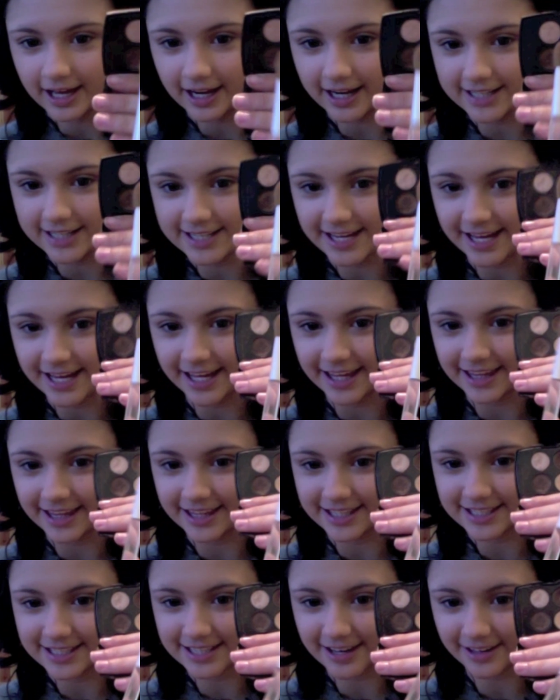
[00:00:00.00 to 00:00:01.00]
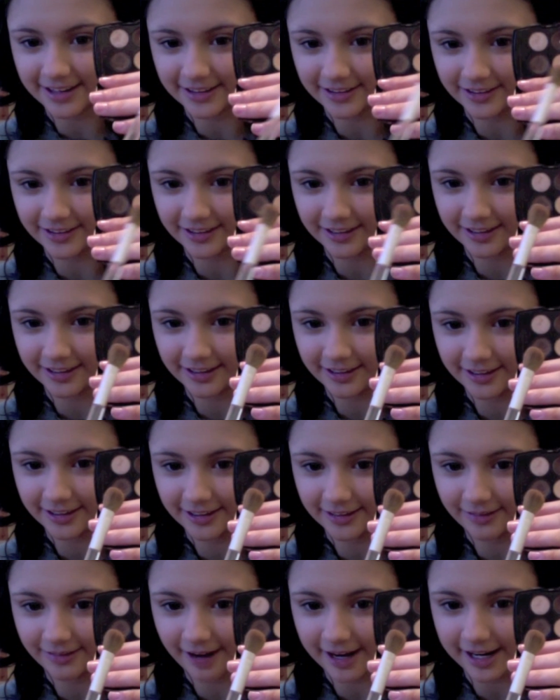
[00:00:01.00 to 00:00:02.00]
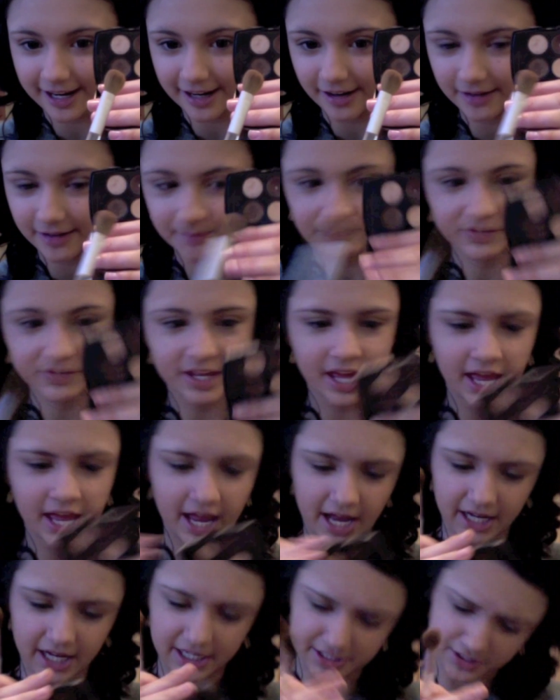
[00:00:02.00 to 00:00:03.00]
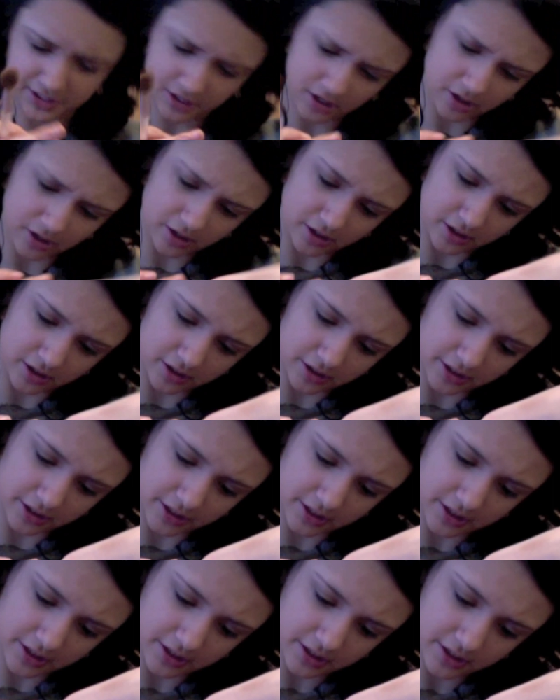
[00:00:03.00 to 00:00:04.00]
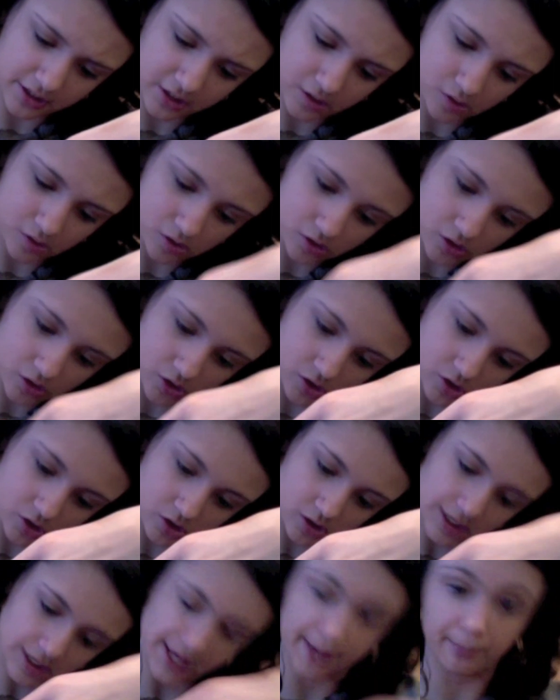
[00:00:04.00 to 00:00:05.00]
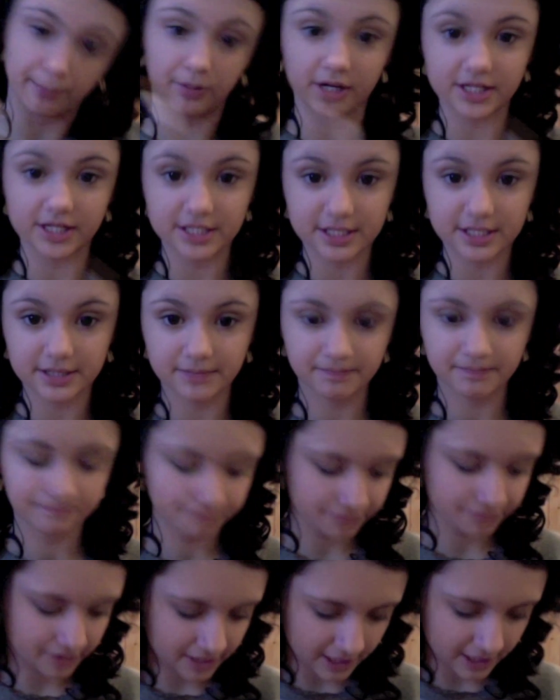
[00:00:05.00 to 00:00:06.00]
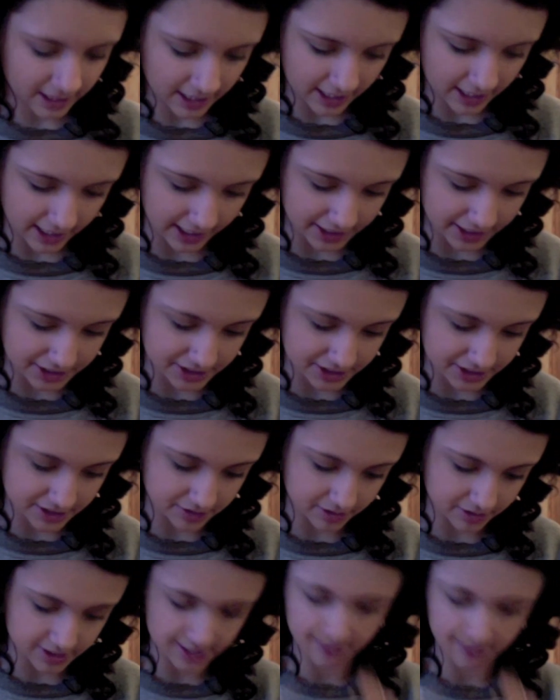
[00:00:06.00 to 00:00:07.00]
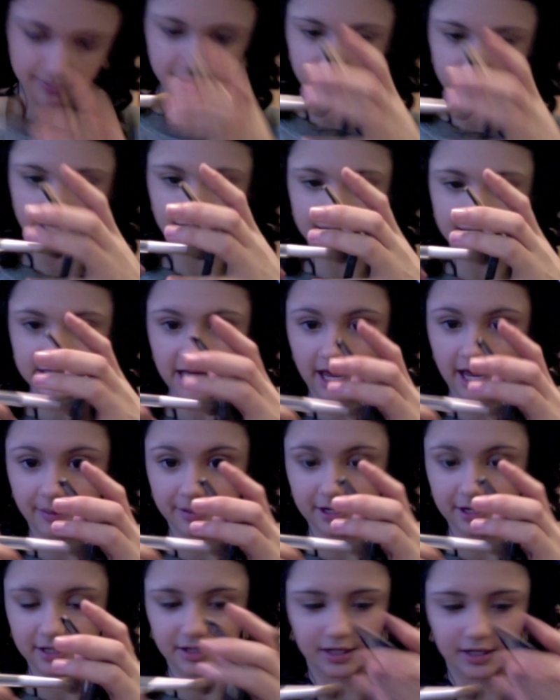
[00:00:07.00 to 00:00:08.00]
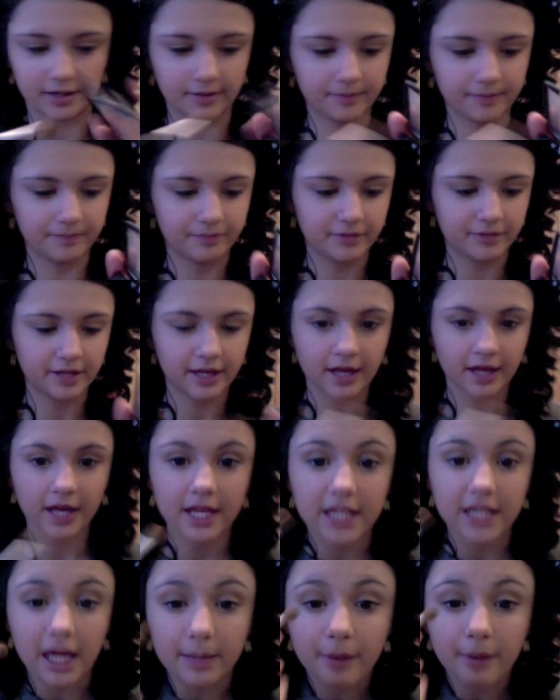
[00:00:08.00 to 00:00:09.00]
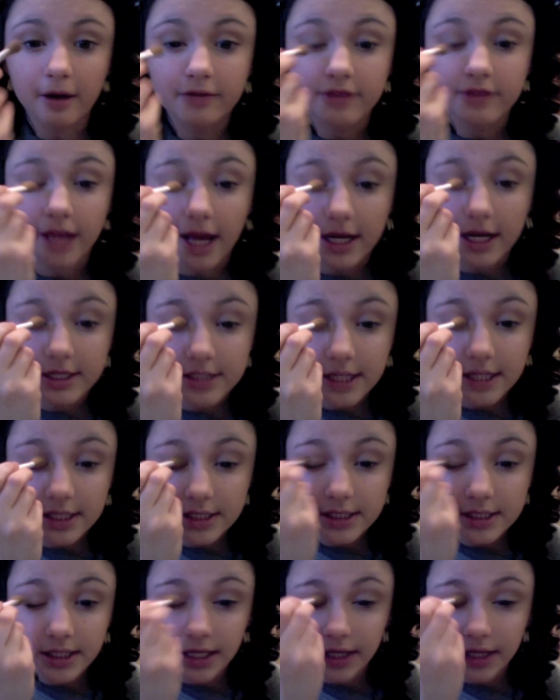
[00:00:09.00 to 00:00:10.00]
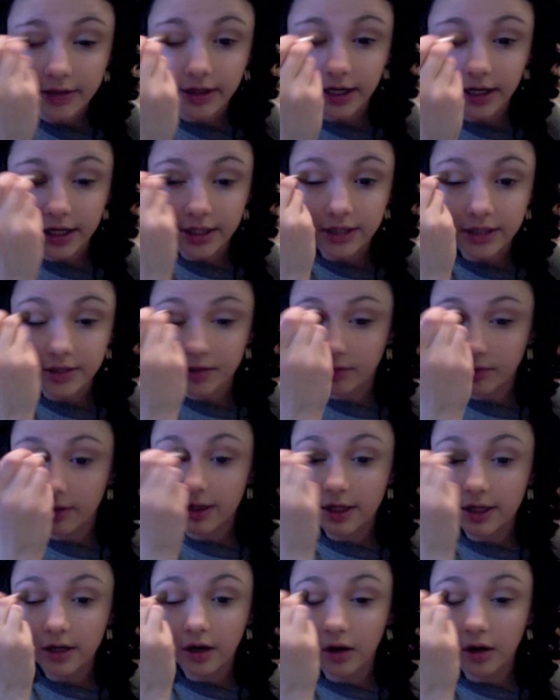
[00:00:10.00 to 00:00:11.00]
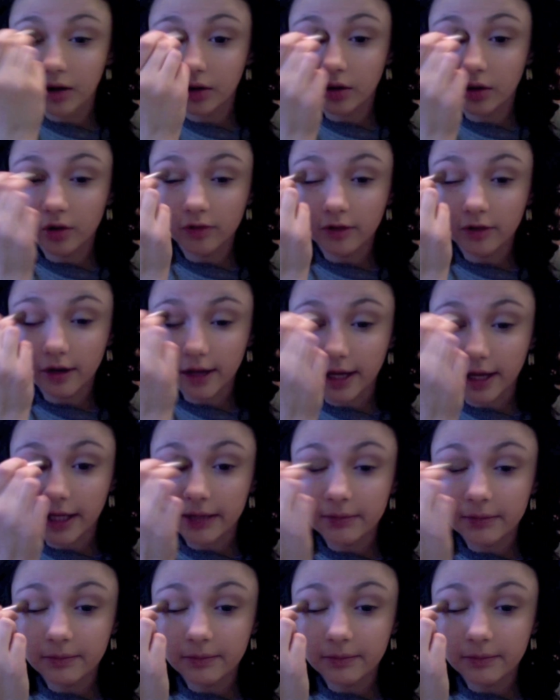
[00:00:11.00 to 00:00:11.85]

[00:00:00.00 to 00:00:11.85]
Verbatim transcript: I take this color right here, and it's called Impress. And I just do the same thing. I tap it in there, tap off the excess, and then I just run it all over again.